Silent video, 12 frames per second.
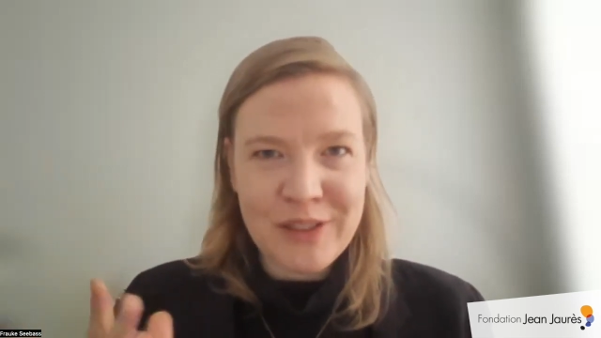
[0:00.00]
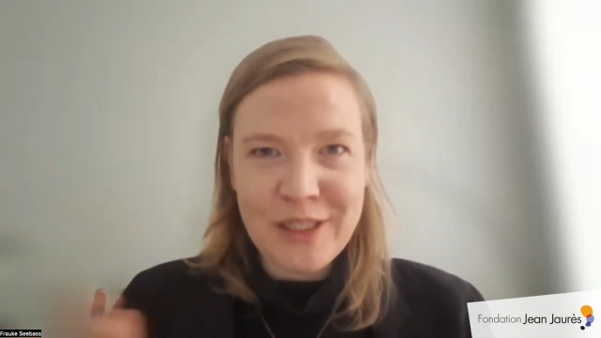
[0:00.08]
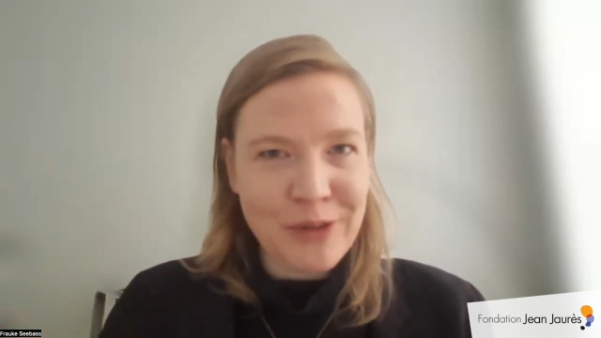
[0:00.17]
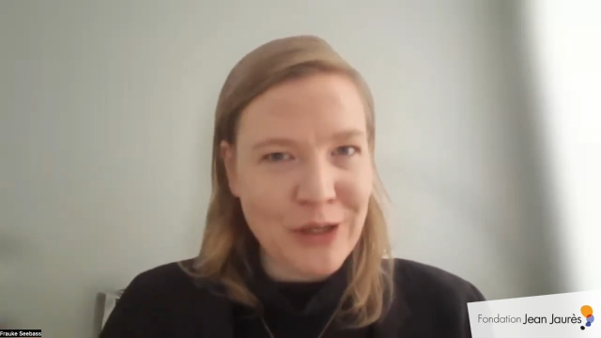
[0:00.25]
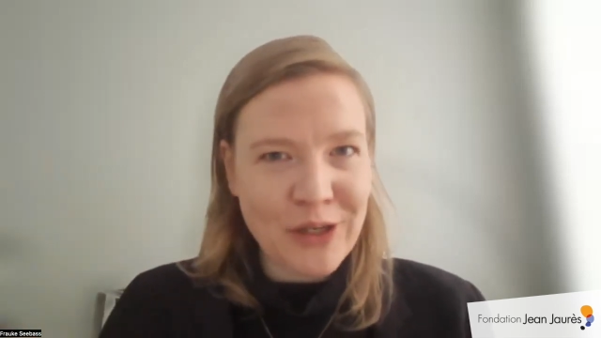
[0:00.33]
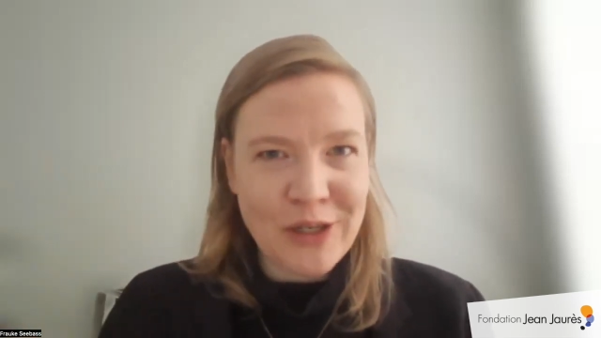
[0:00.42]
there
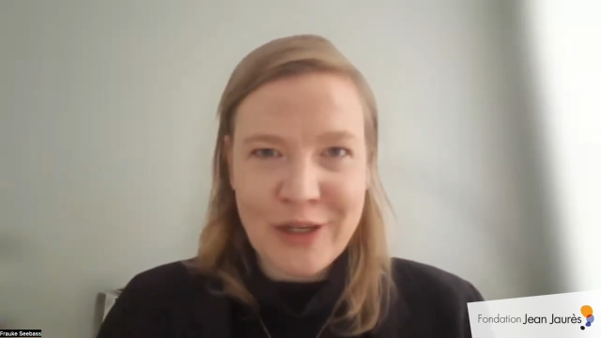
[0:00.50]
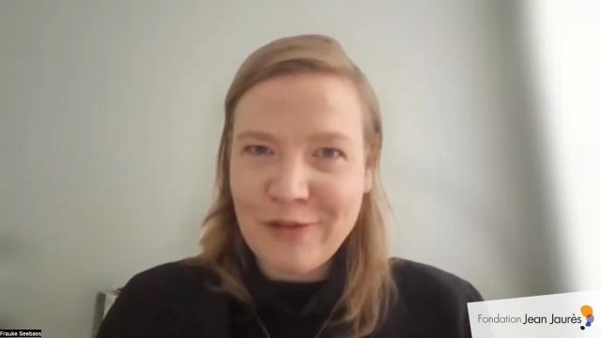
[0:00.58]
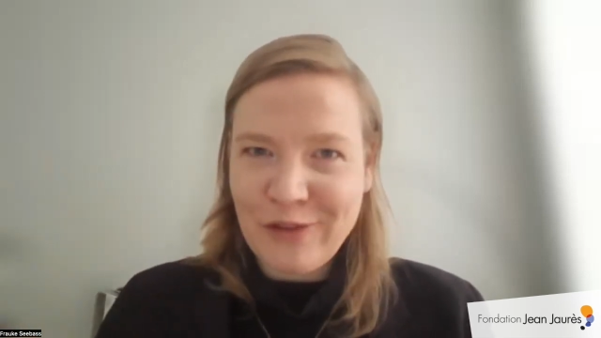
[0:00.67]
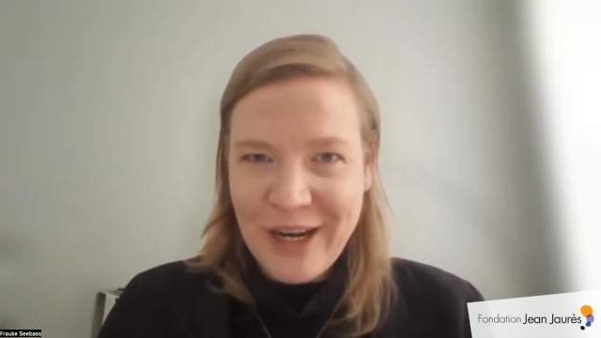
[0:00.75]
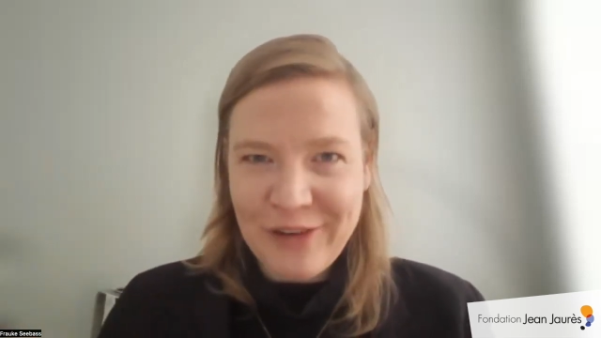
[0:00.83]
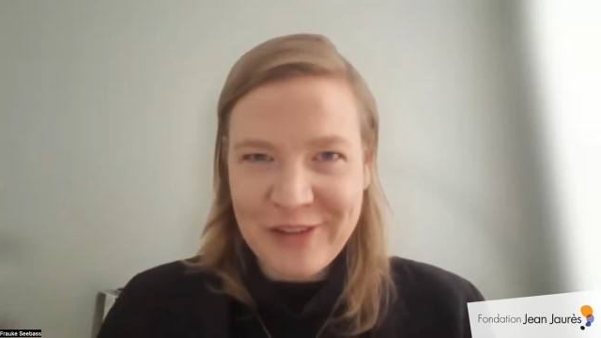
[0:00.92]
were not a lot of
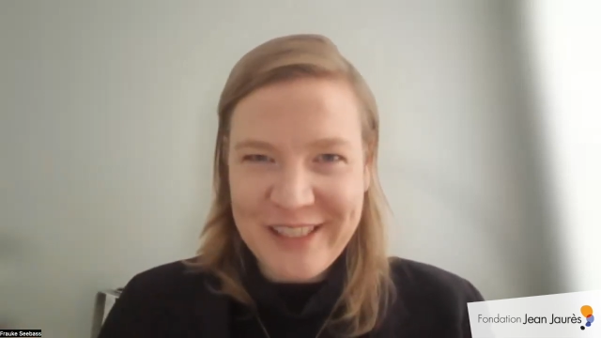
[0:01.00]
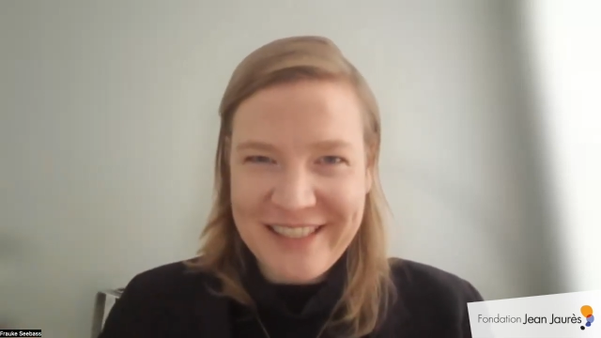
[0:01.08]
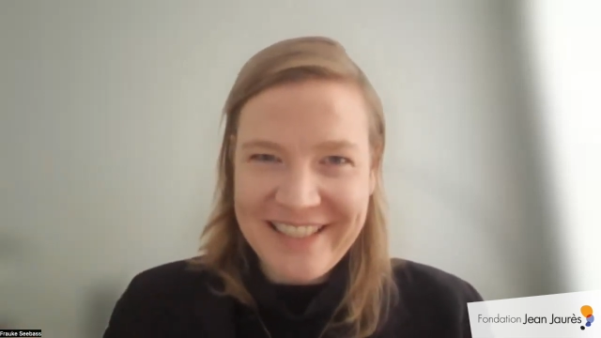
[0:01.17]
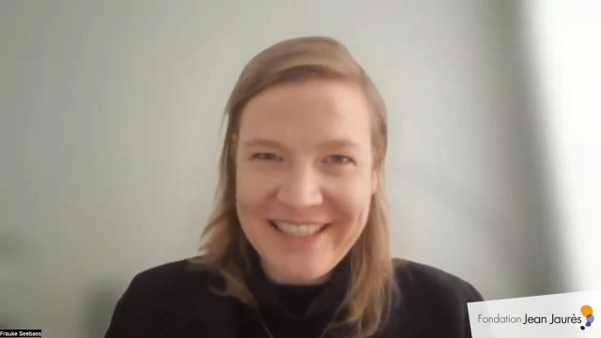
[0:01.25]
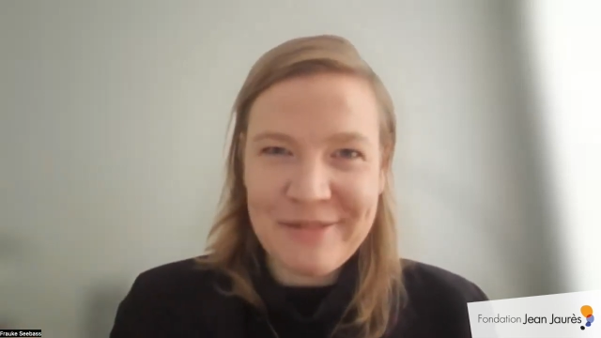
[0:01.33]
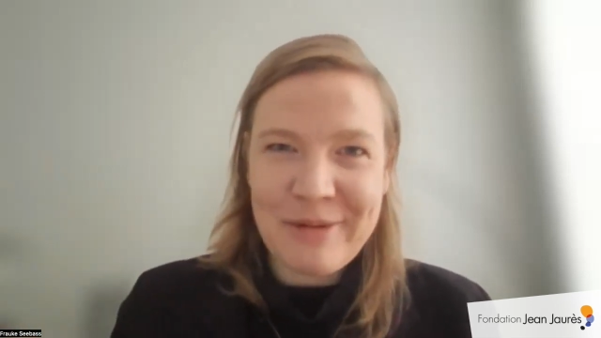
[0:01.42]
graphs
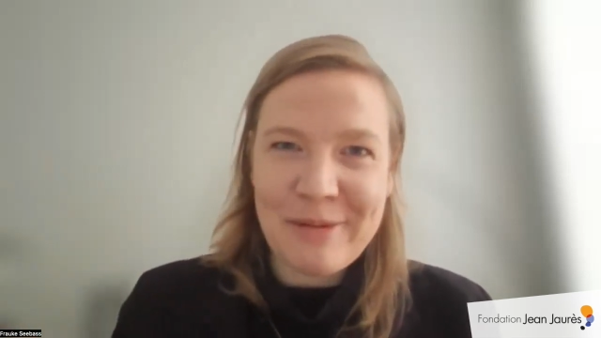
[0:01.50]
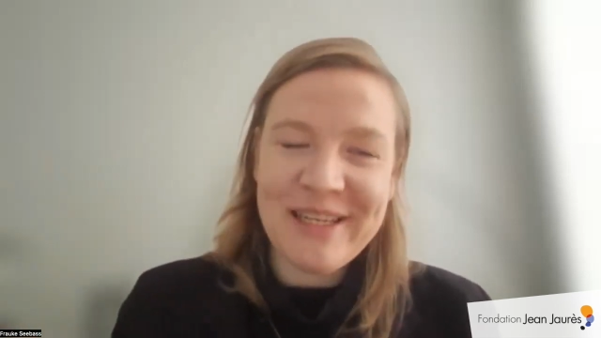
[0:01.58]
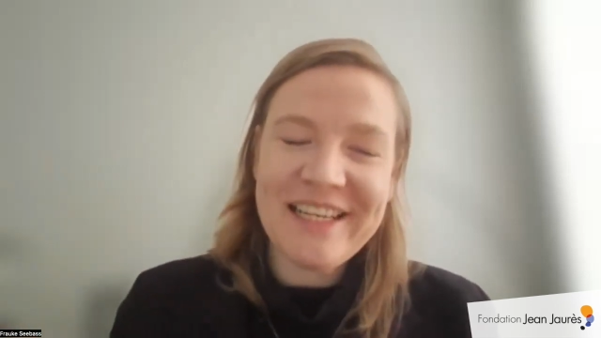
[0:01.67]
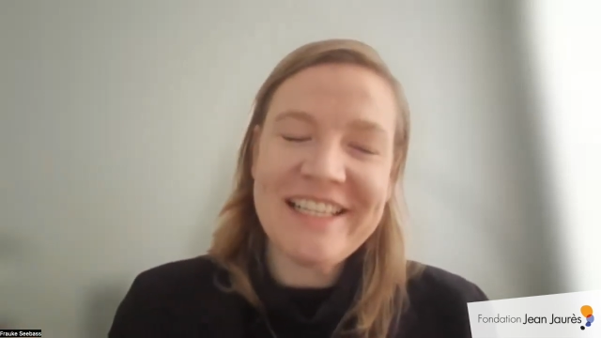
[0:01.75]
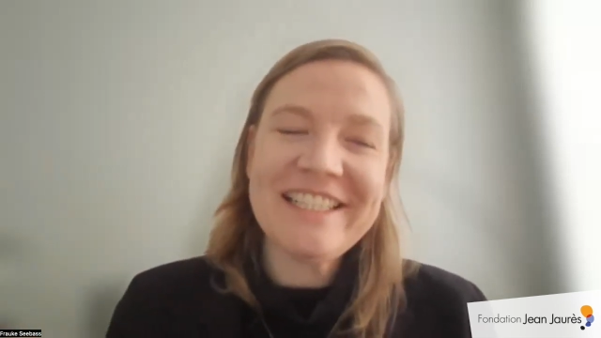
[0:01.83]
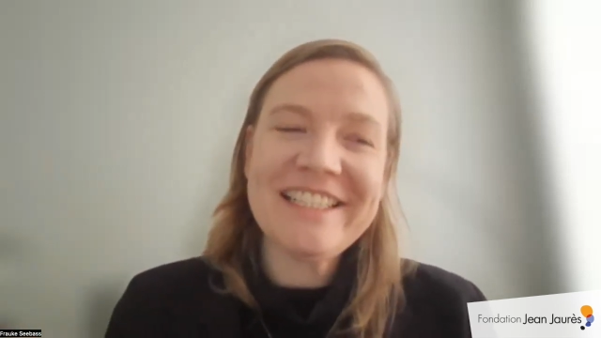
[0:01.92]
in the
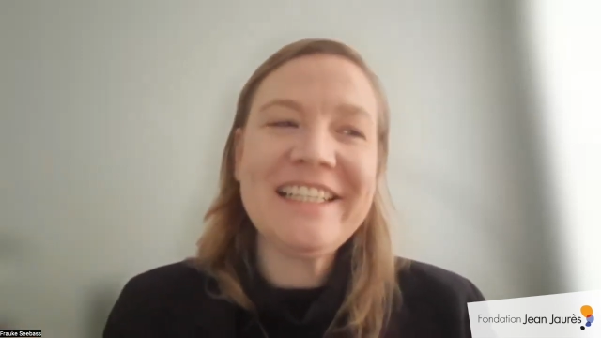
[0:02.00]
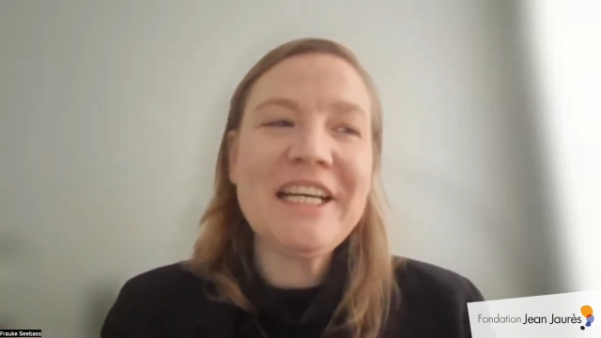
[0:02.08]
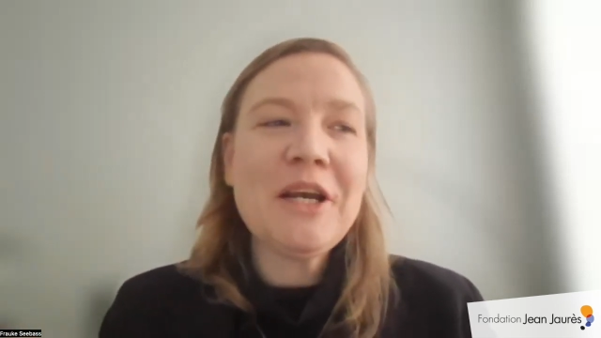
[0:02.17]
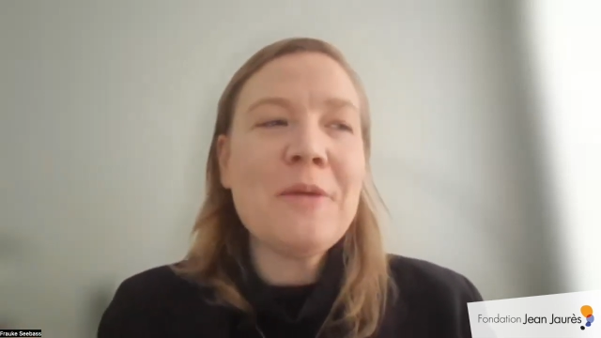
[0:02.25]
publication,